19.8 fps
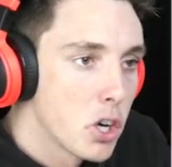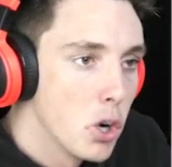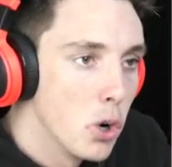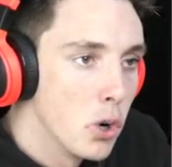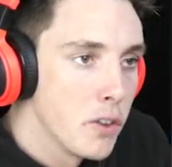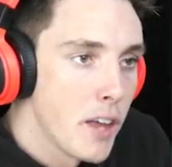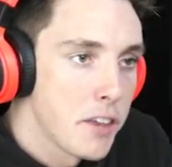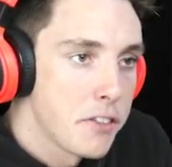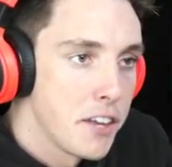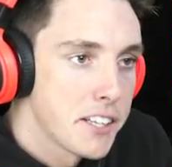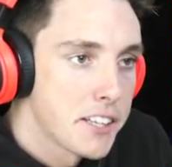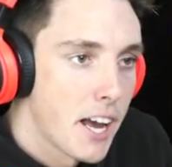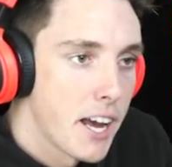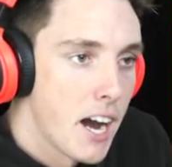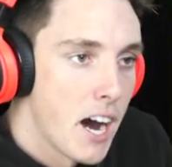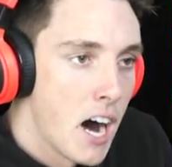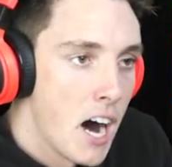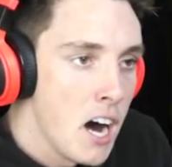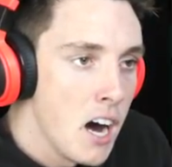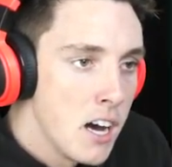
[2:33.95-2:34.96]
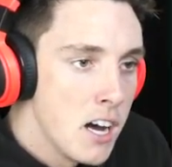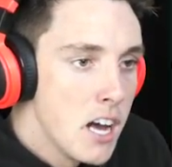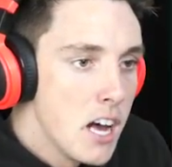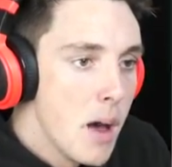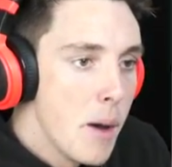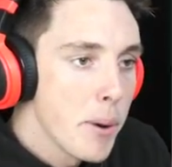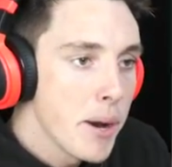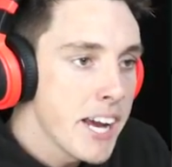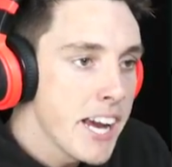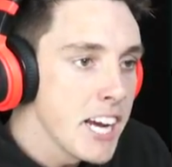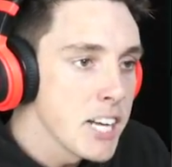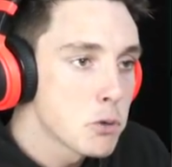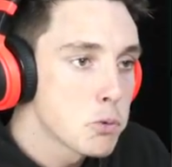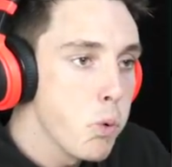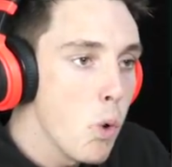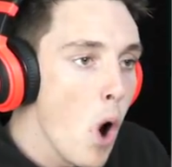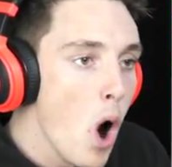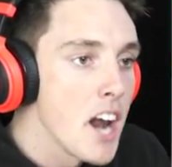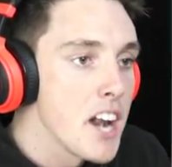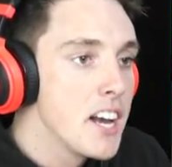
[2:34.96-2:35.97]
cool they think they are. But guess
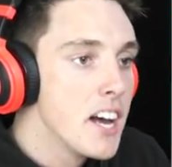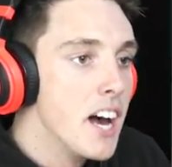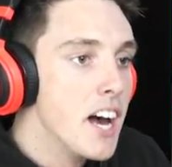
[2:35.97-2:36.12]
what?